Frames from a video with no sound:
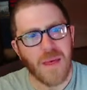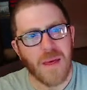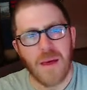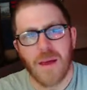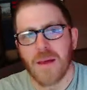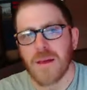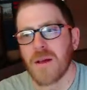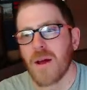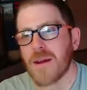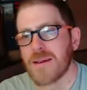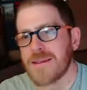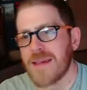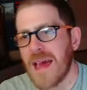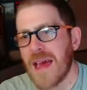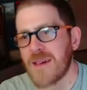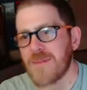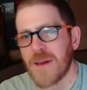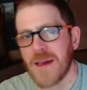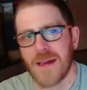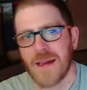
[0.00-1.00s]
God
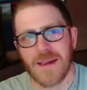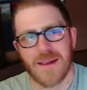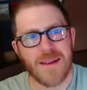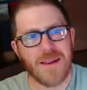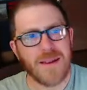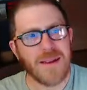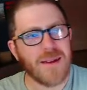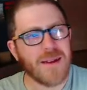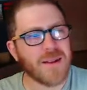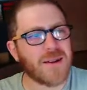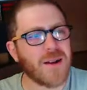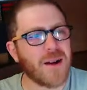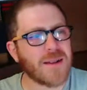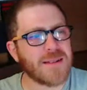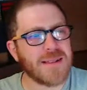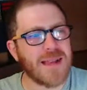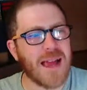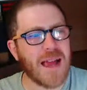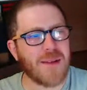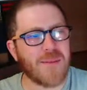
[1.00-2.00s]
damn it. God
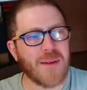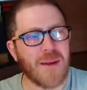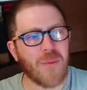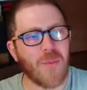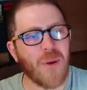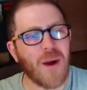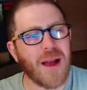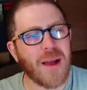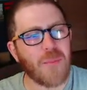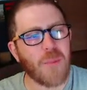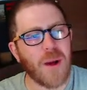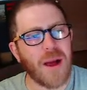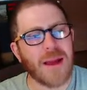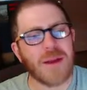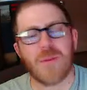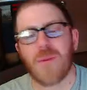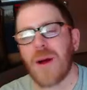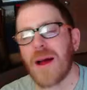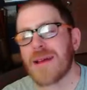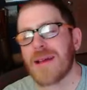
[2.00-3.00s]
damn it. Why
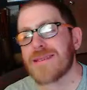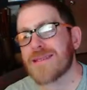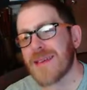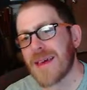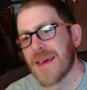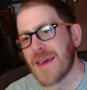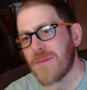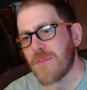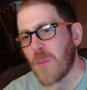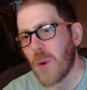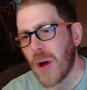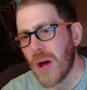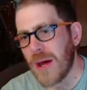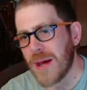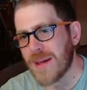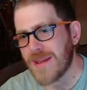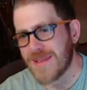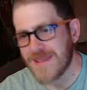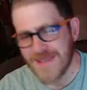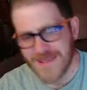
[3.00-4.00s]
do I say
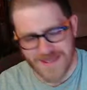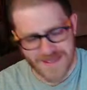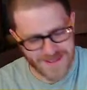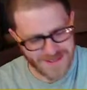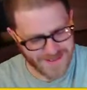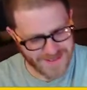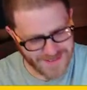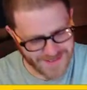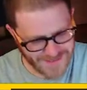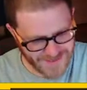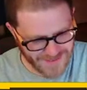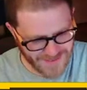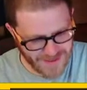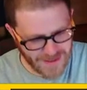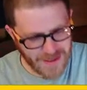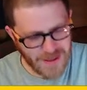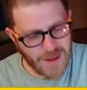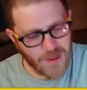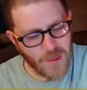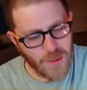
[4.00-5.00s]
words?
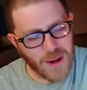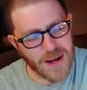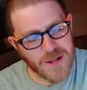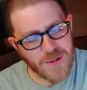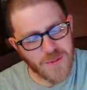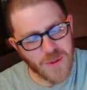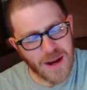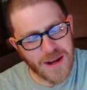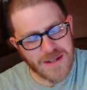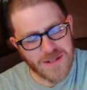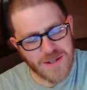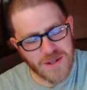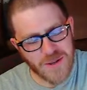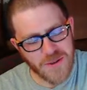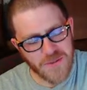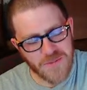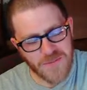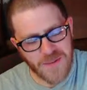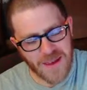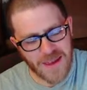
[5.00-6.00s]
Why do I
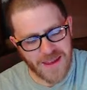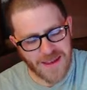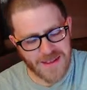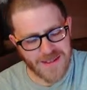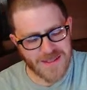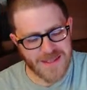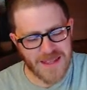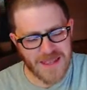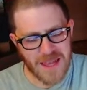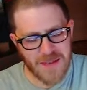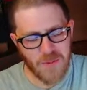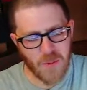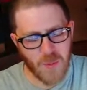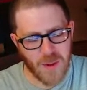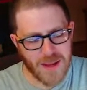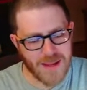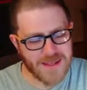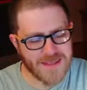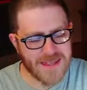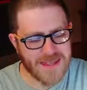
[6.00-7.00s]
do things? It never
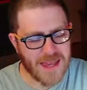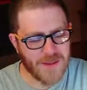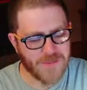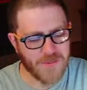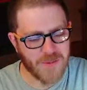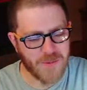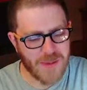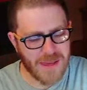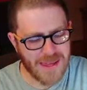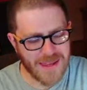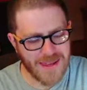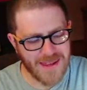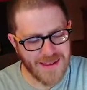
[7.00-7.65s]
works out for me.